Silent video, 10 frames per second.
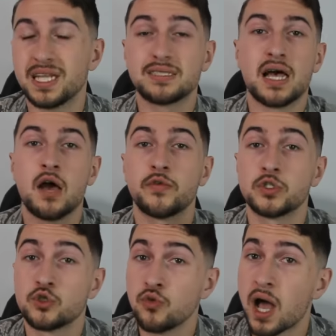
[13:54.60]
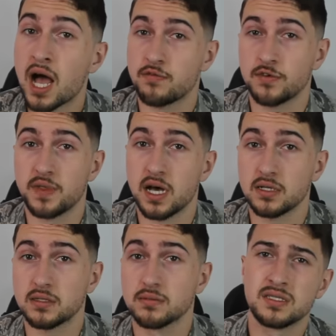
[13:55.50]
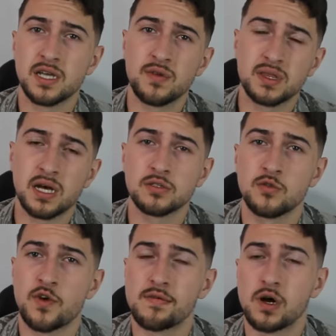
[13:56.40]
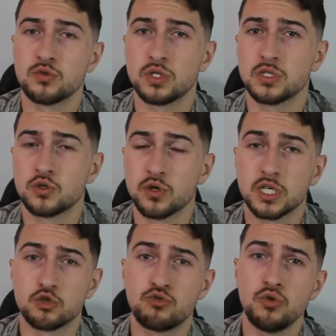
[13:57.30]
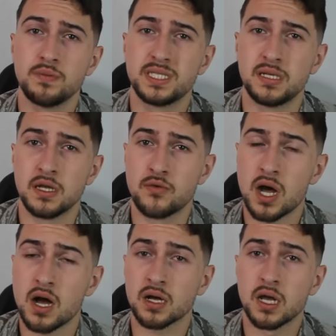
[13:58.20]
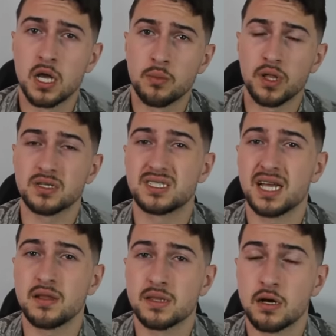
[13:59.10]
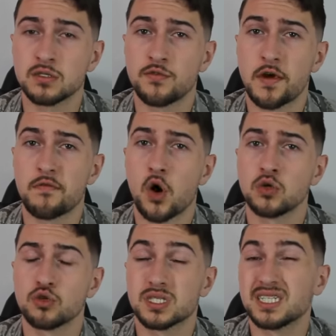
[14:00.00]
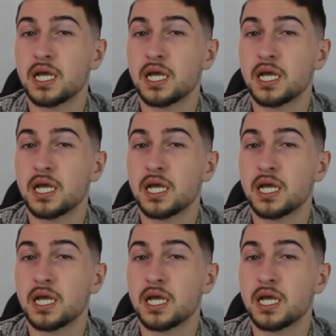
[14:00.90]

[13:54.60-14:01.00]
Let's average to half of that. 7,500 Turkish troops in Iraq, plus 10,500